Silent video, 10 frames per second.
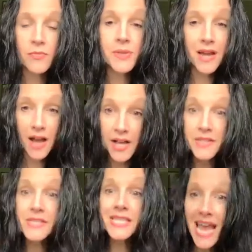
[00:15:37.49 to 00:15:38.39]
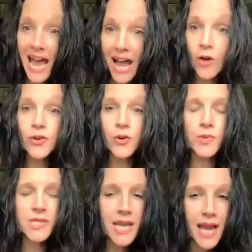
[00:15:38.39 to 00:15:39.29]
because the outer
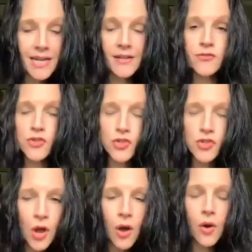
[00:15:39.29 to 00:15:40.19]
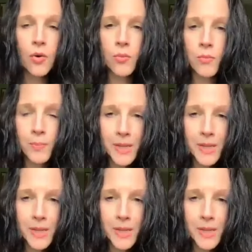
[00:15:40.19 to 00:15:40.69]
was getting so